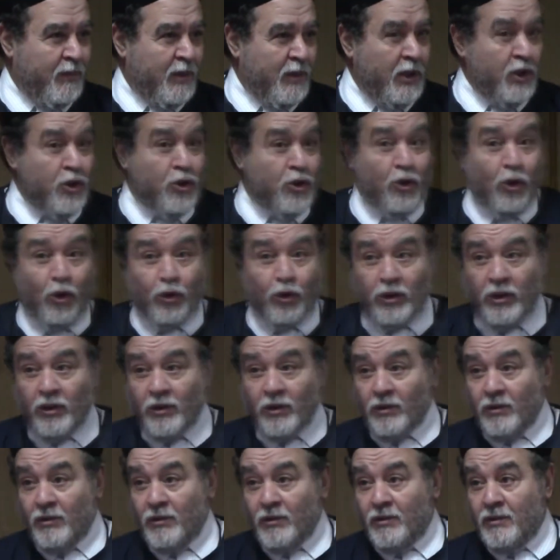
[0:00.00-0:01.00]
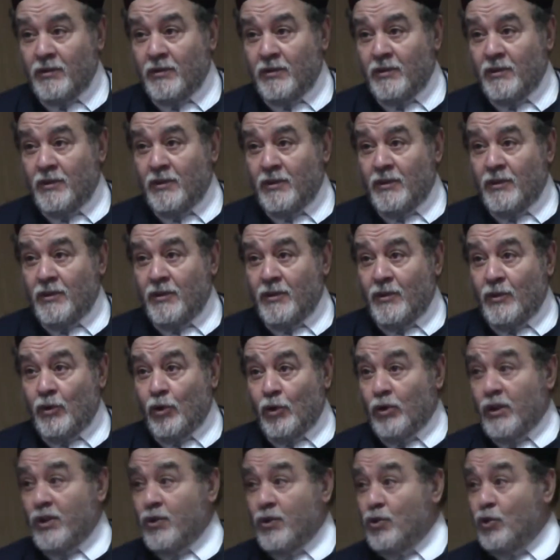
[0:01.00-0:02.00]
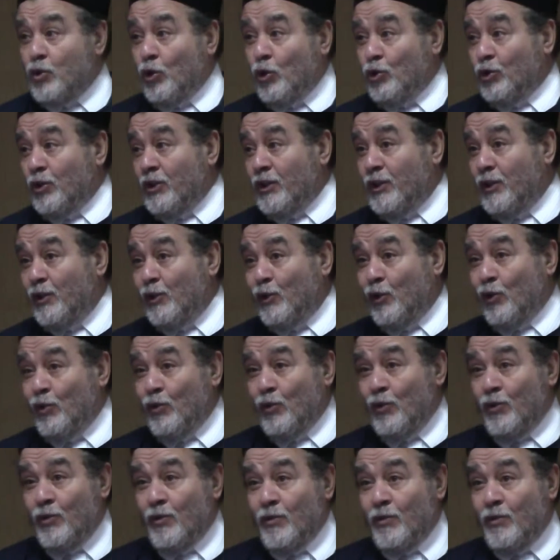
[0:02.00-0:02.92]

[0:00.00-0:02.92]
his daughter or his daughter-in-law